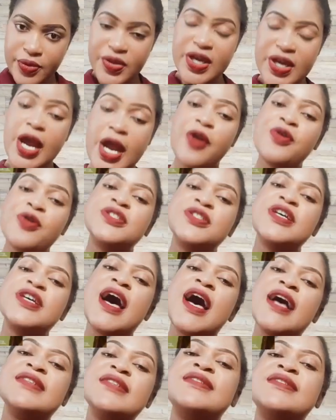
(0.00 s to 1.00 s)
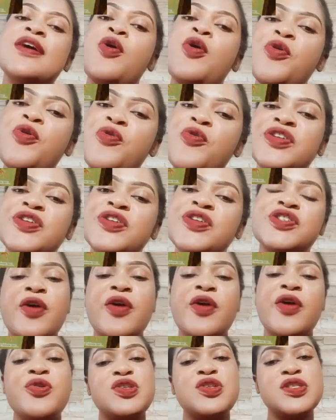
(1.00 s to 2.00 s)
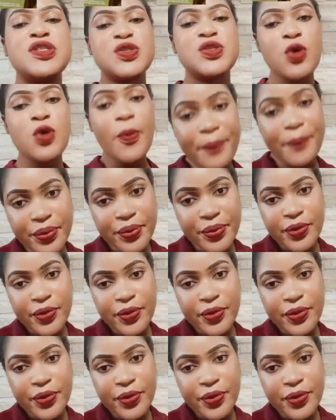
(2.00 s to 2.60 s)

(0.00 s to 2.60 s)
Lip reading: The carrot has the orange carrot soap,